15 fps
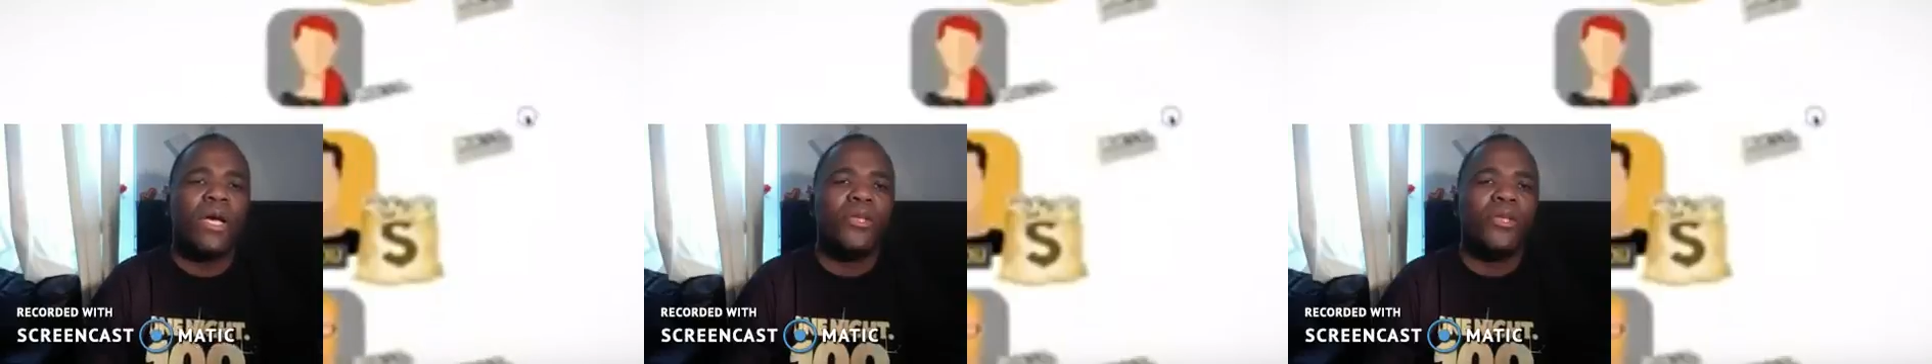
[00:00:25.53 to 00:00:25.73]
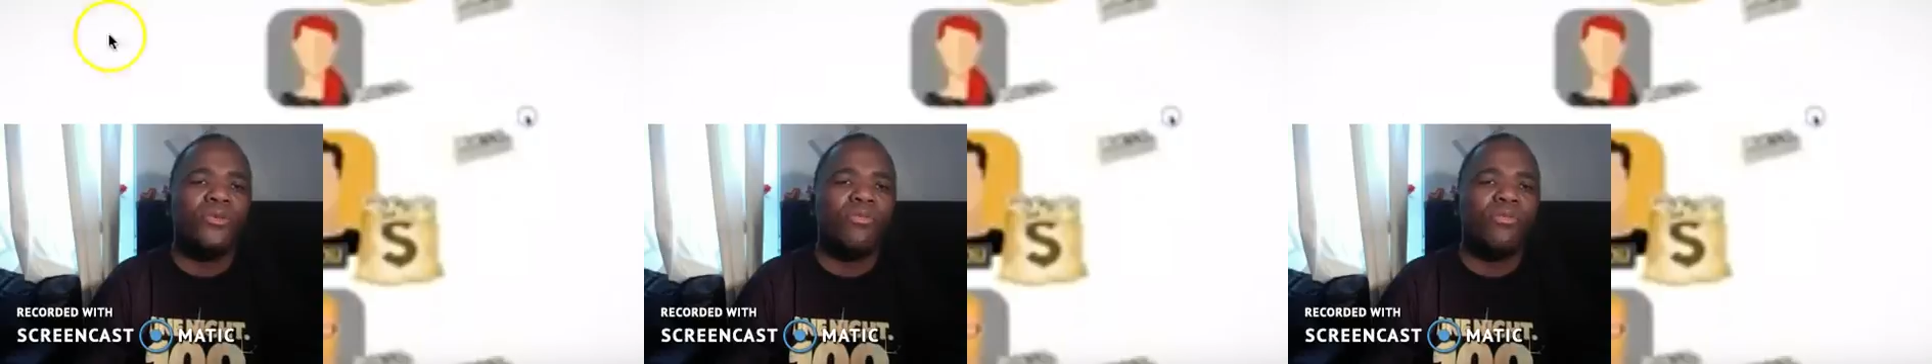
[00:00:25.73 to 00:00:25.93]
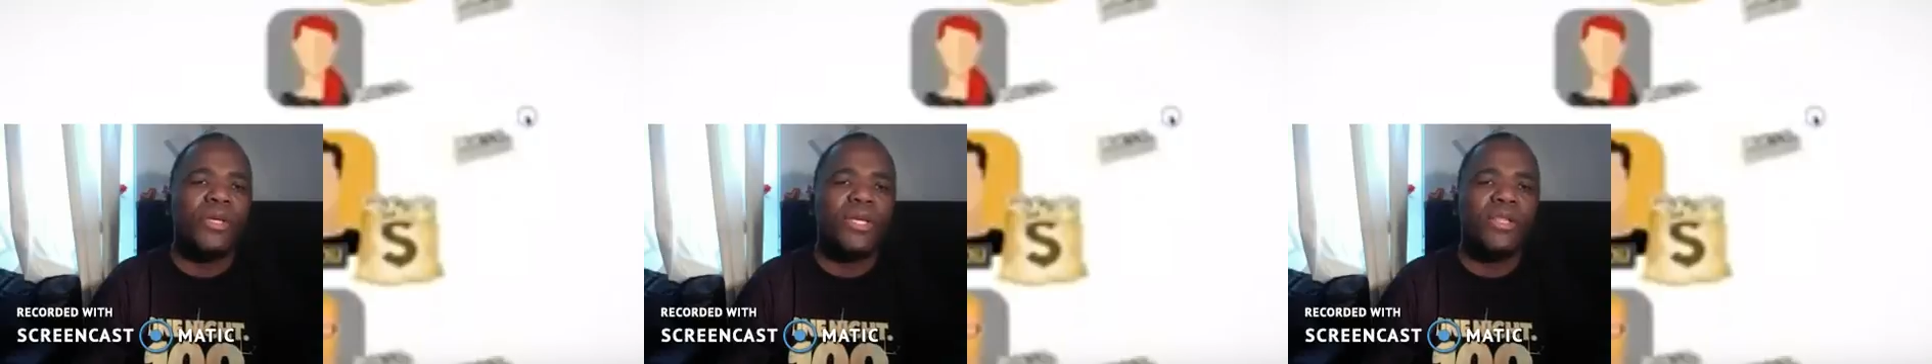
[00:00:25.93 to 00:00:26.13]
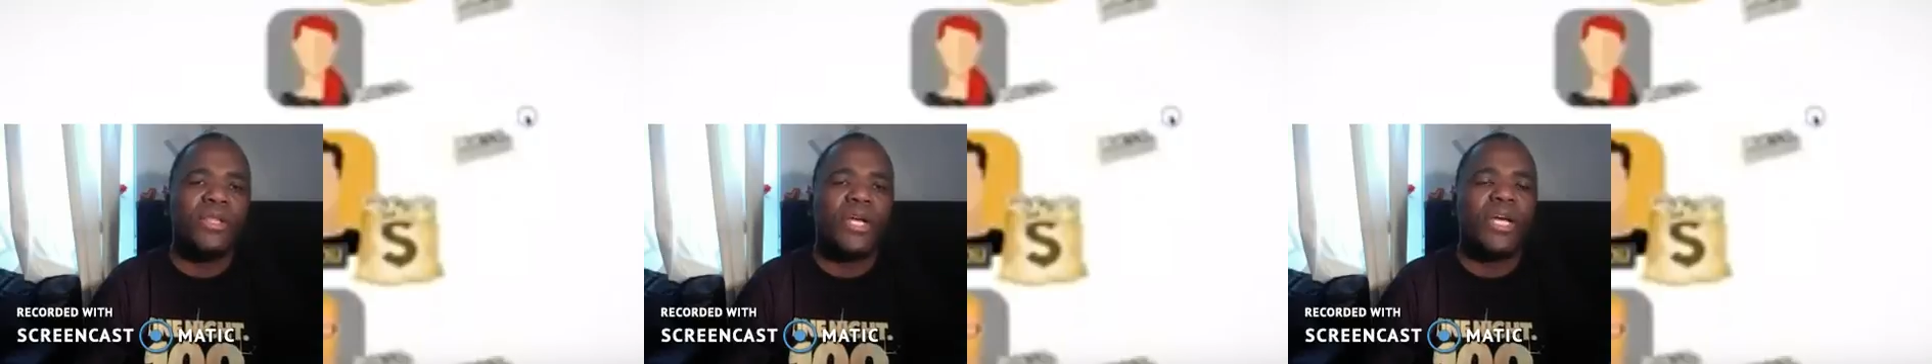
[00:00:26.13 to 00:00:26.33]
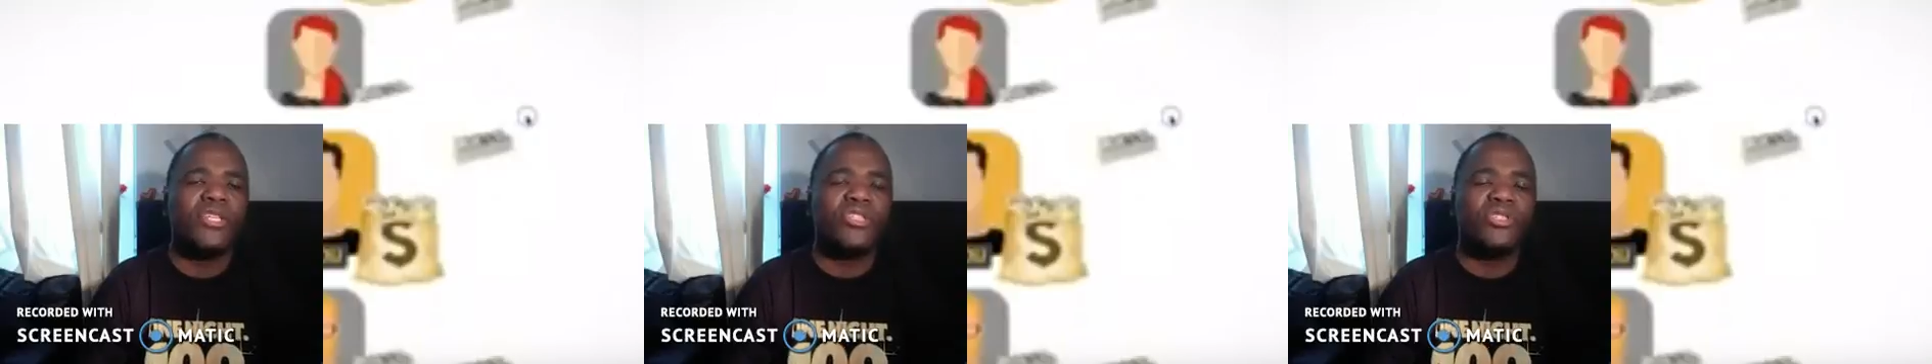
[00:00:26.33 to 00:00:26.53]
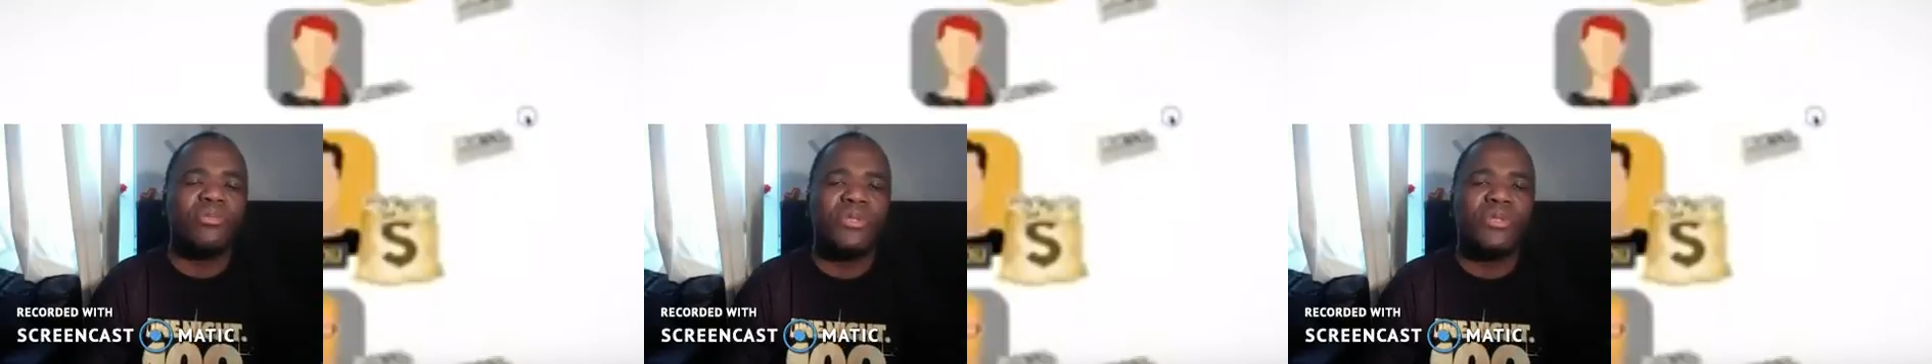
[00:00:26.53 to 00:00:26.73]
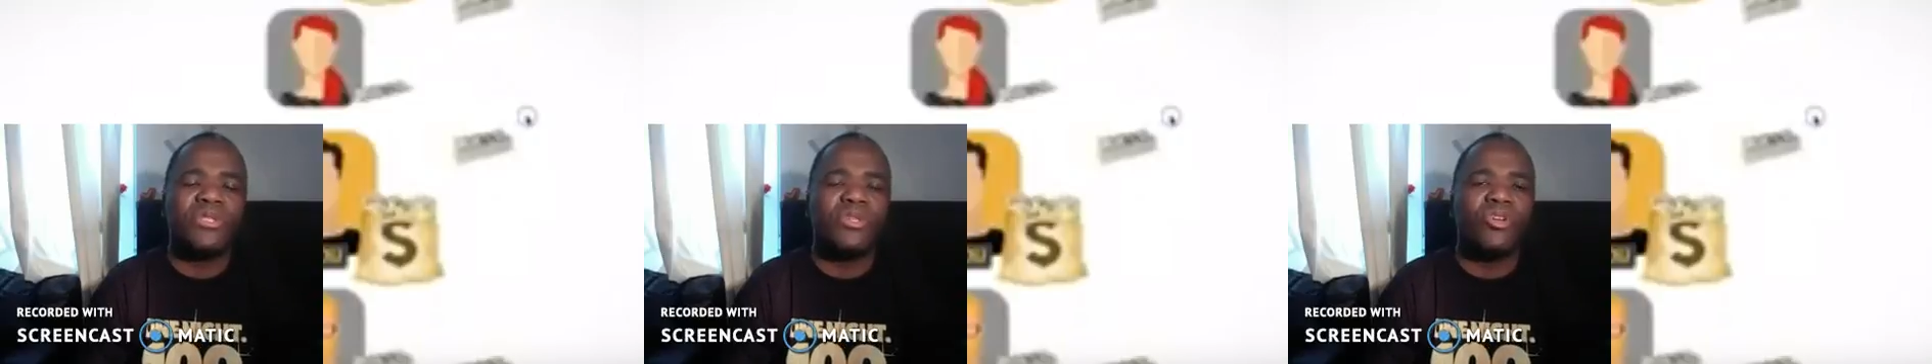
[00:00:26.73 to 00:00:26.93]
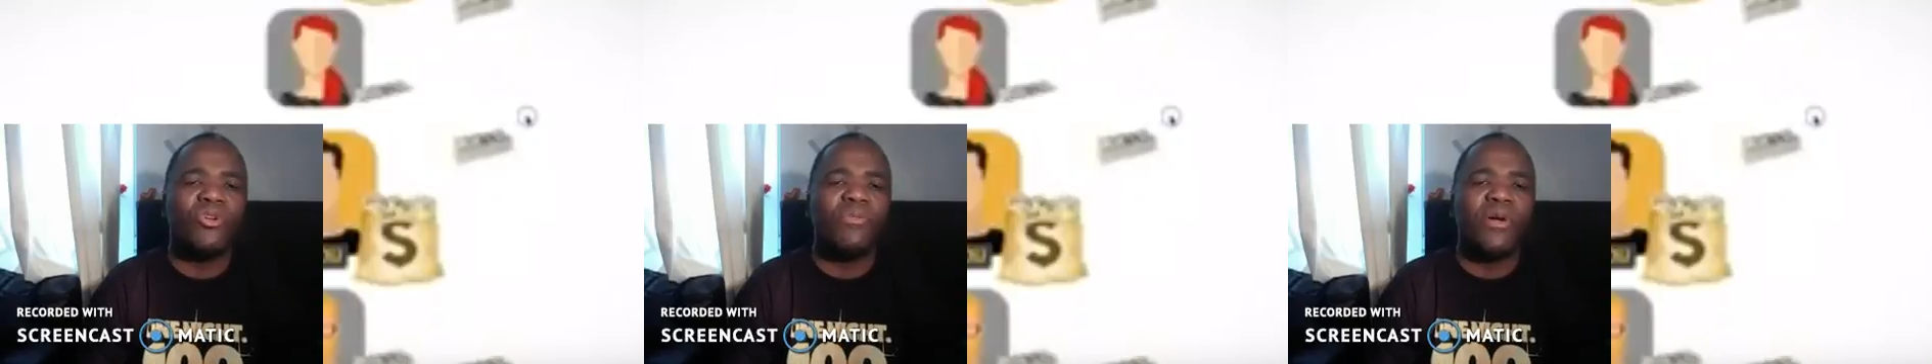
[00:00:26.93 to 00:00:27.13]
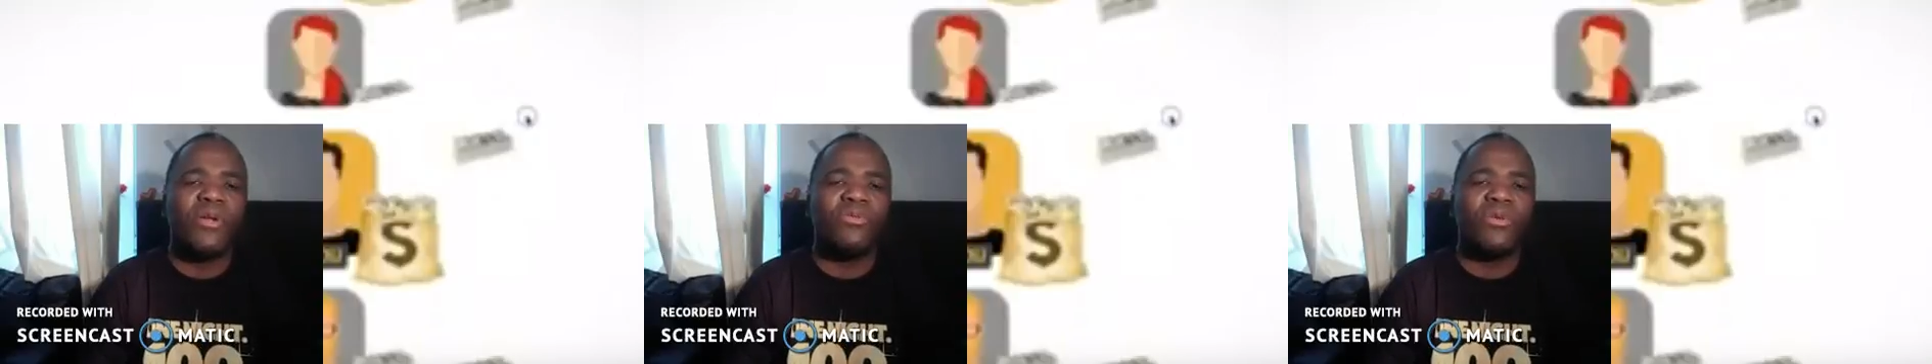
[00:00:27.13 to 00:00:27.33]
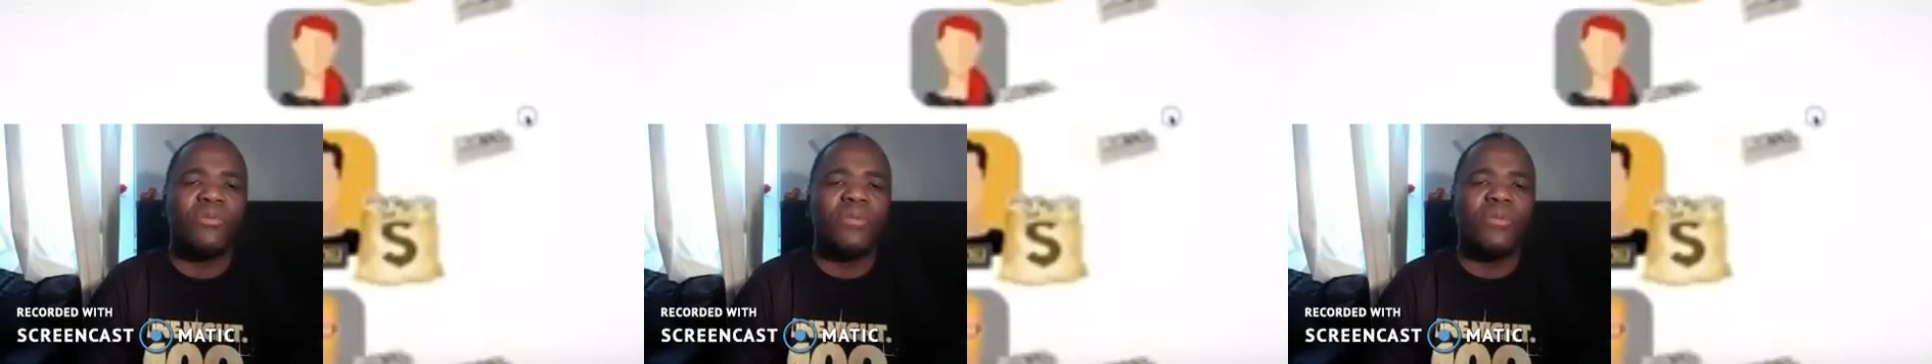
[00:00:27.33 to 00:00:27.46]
you bring in the customers the normal way,